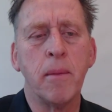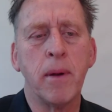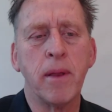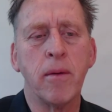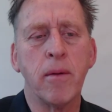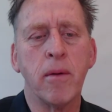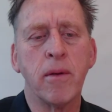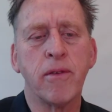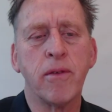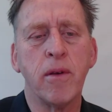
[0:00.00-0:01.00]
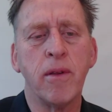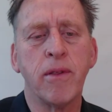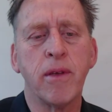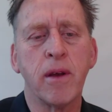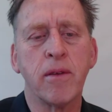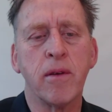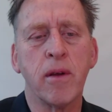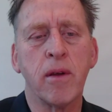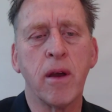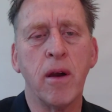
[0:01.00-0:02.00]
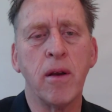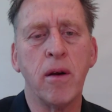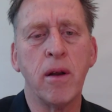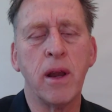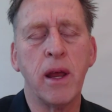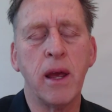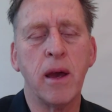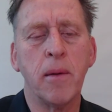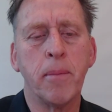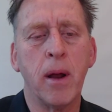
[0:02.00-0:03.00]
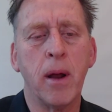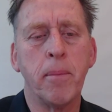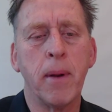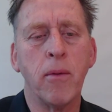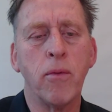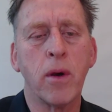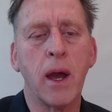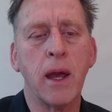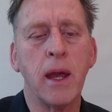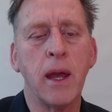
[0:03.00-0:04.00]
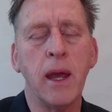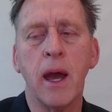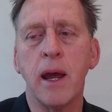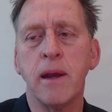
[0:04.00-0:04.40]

but there are certain things that are going on here, but I play rook a e8.